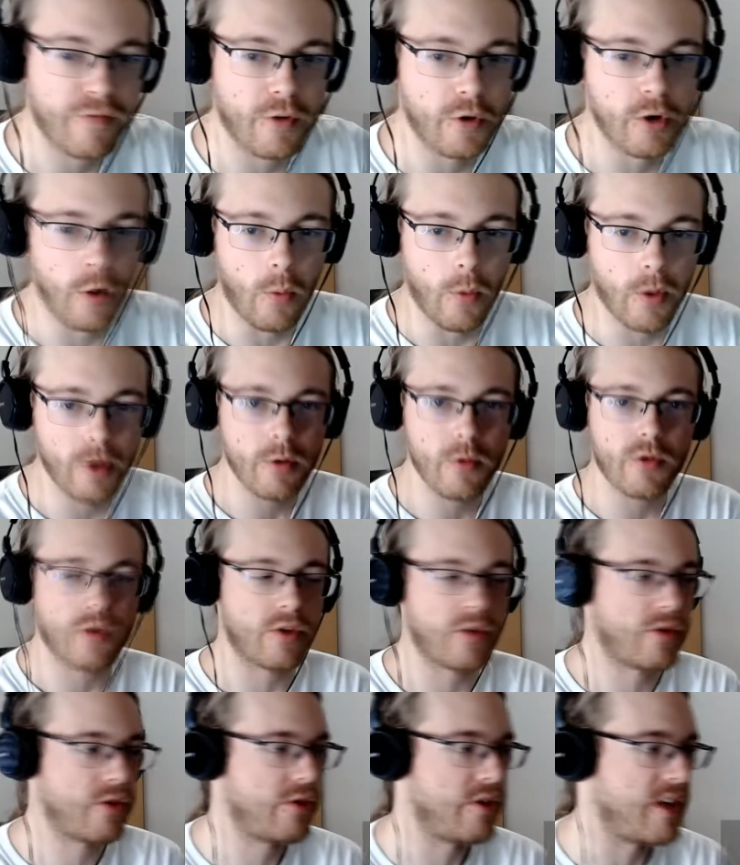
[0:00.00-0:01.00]
for no one
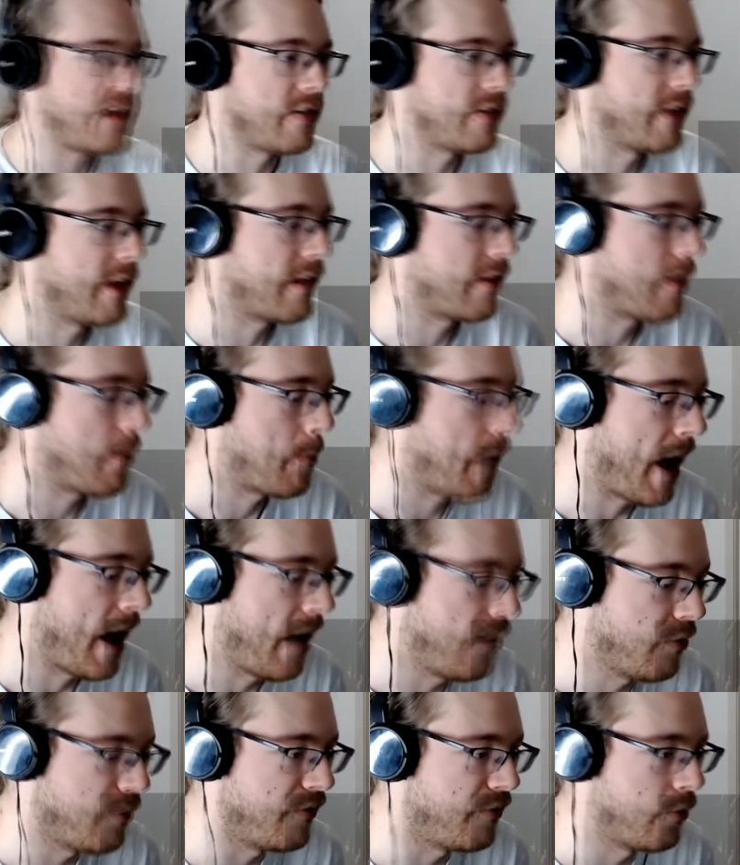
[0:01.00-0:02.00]
who's seen, like, the
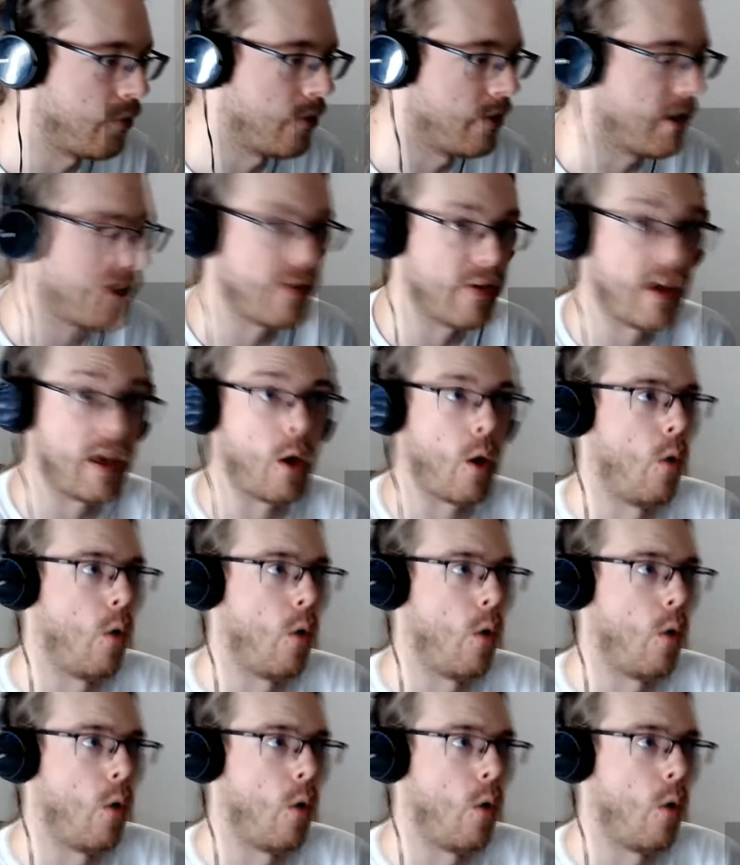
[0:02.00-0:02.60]
path before, it's like,